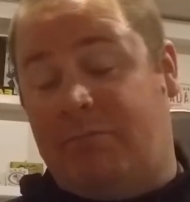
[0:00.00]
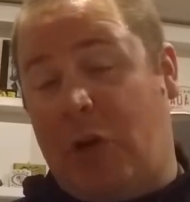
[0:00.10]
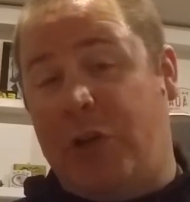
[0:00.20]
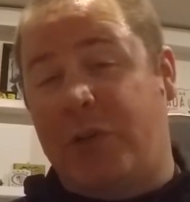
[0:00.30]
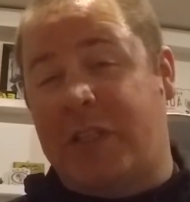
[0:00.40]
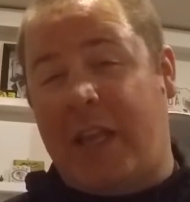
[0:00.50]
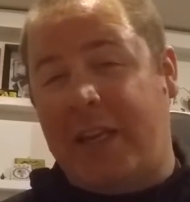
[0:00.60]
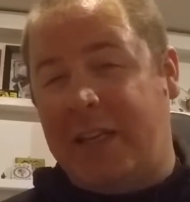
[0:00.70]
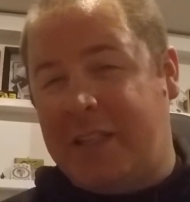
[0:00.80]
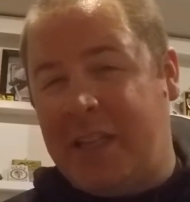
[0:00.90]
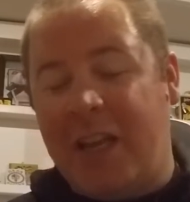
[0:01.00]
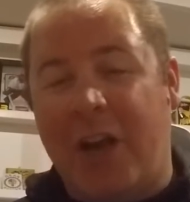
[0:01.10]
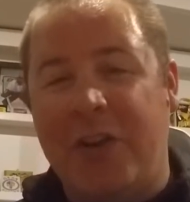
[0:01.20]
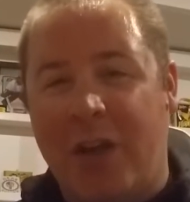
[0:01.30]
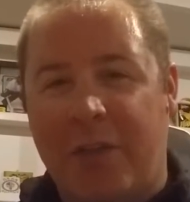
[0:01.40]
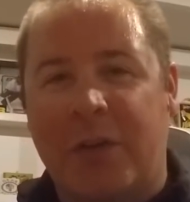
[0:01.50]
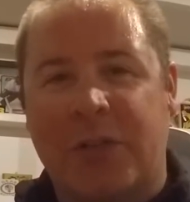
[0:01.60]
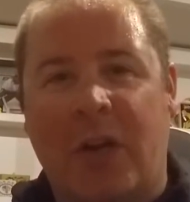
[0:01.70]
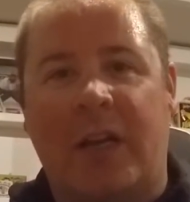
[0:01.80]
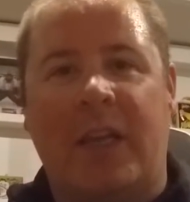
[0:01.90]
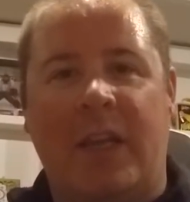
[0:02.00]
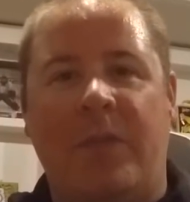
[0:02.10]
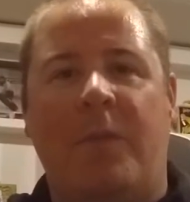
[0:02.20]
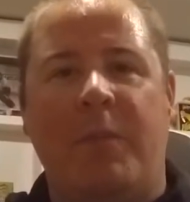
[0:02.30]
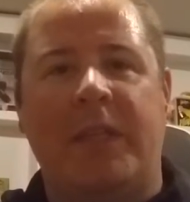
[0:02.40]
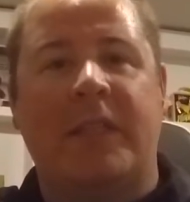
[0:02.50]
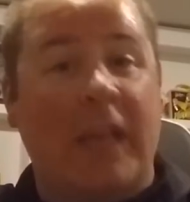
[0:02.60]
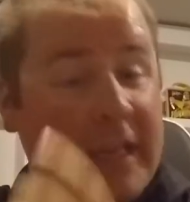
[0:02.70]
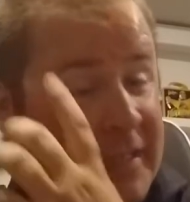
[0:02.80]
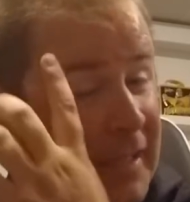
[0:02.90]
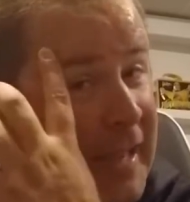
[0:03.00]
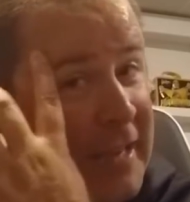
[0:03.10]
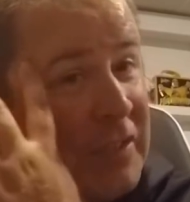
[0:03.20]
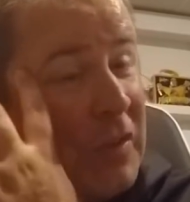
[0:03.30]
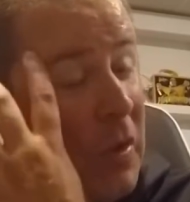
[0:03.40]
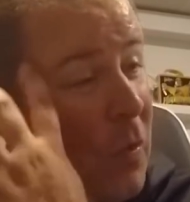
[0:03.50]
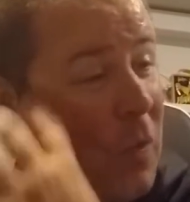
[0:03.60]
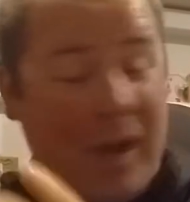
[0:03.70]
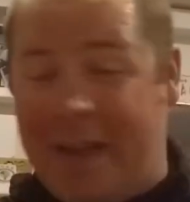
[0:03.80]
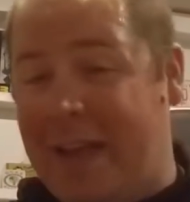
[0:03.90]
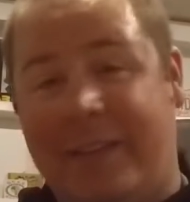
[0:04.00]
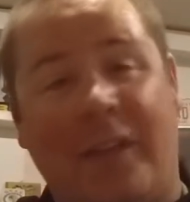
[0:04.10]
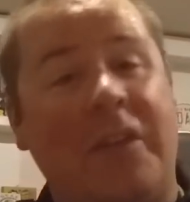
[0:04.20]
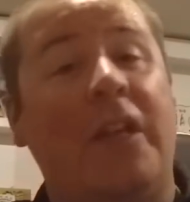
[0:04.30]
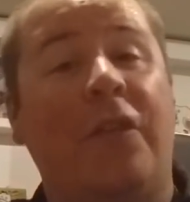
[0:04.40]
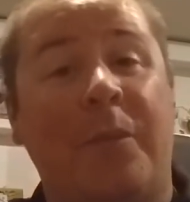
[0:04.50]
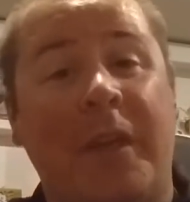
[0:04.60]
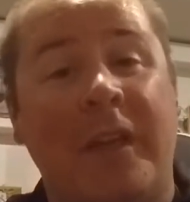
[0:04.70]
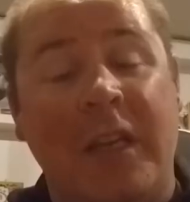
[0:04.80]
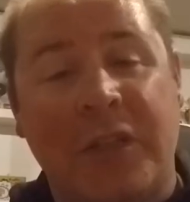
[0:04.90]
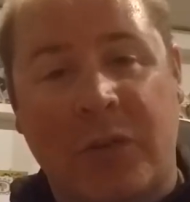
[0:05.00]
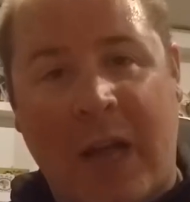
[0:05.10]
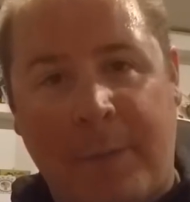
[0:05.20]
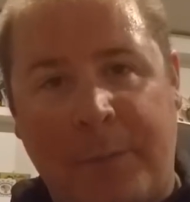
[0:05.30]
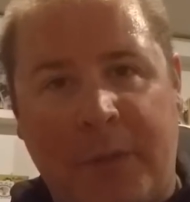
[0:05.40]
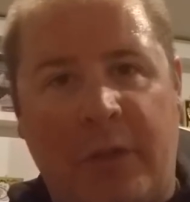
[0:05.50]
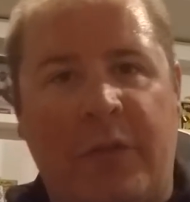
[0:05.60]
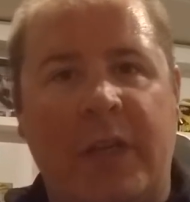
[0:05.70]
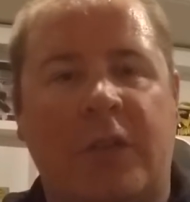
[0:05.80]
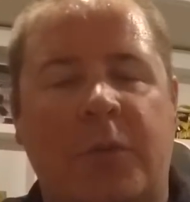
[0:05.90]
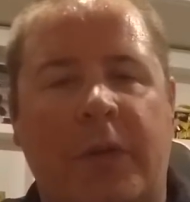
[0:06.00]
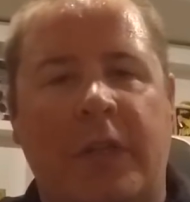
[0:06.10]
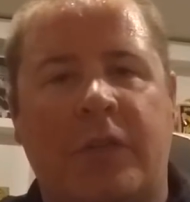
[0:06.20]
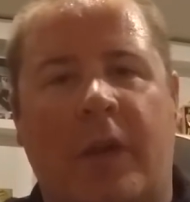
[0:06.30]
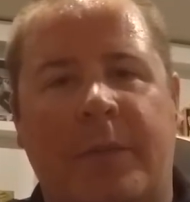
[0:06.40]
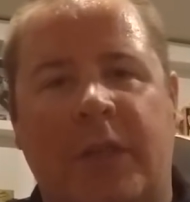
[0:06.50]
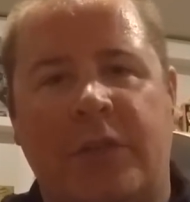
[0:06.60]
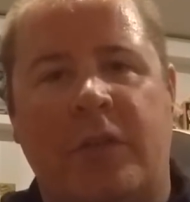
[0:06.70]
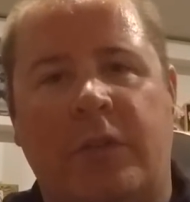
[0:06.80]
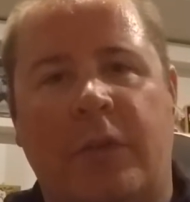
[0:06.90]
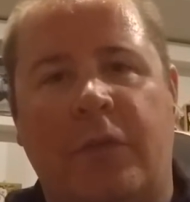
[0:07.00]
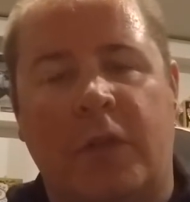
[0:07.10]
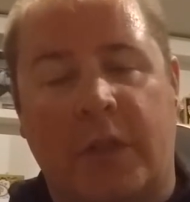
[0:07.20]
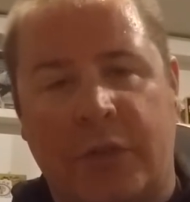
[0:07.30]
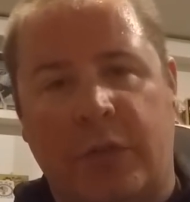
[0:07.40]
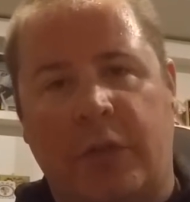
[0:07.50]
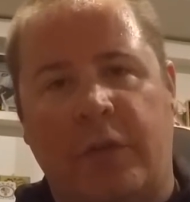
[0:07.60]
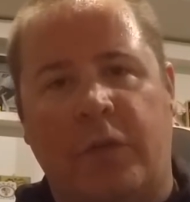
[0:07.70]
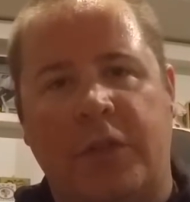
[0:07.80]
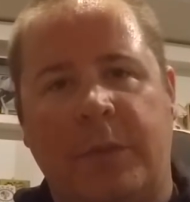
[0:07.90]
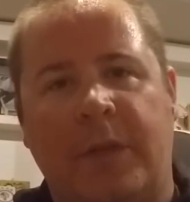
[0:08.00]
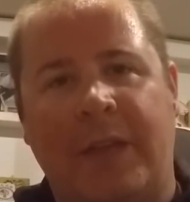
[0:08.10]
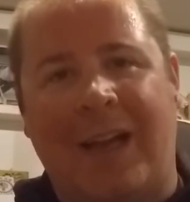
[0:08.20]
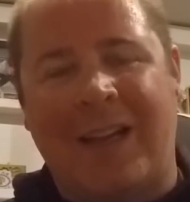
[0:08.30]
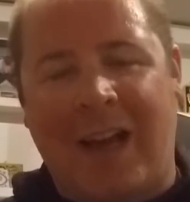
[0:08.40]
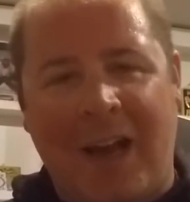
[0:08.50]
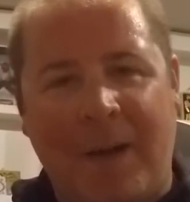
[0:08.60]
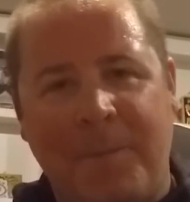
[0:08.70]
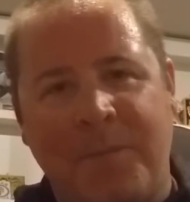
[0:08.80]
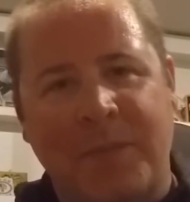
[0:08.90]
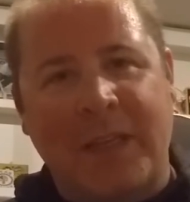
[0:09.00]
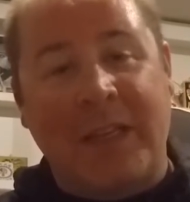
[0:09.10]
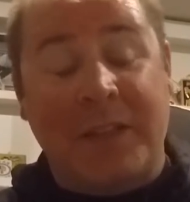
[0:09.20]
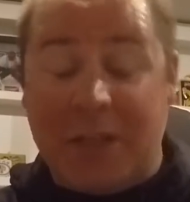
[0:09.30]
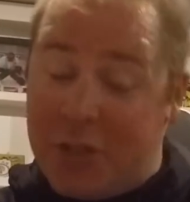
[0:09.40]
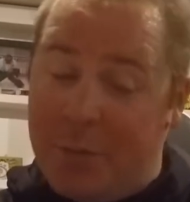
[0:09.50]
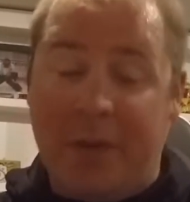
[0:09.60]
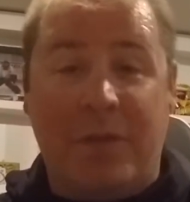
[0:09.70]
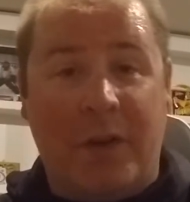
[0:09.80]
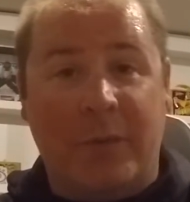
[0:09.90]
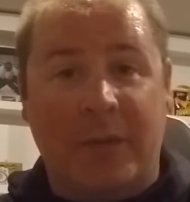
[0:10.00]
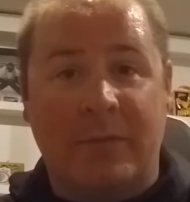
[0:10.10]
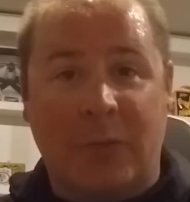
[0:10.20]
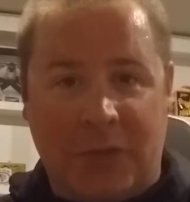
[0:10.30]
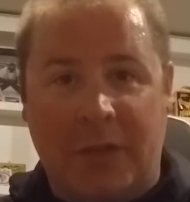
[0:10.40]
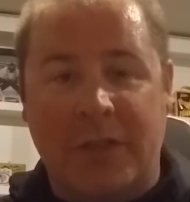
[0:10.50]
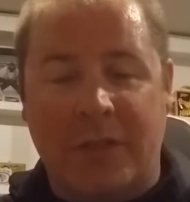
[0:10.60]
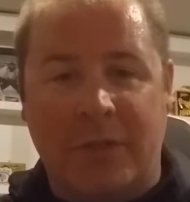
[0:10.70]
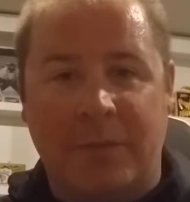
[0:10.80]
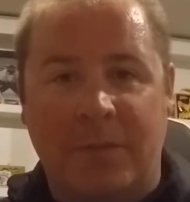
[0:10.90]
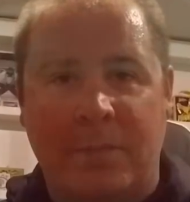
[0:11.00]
you excited to see another truck in the midsize class? I'd love to hear from you. So comment below the video, Twitter and Instagram at Tundra234, Tundra234@gmail.com. This should be a fun one. We'll talk to you soon.